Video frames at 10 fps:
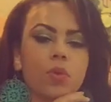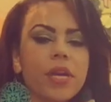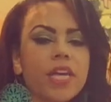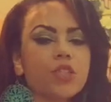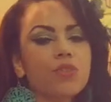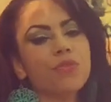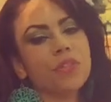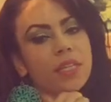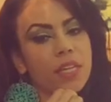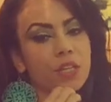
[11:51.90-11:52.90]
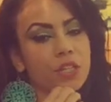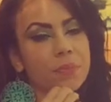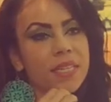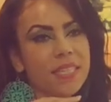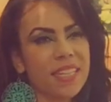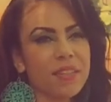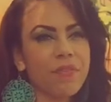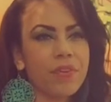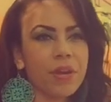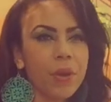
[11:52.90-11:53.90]
introverted energy because it's at the
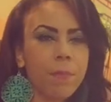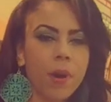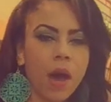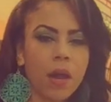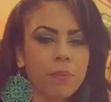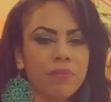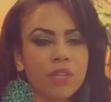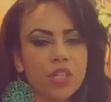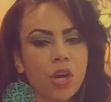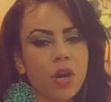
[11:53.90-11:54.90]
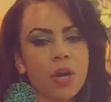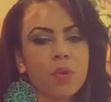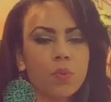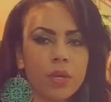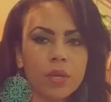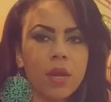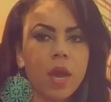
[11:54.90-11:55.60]
very bottom of the chart where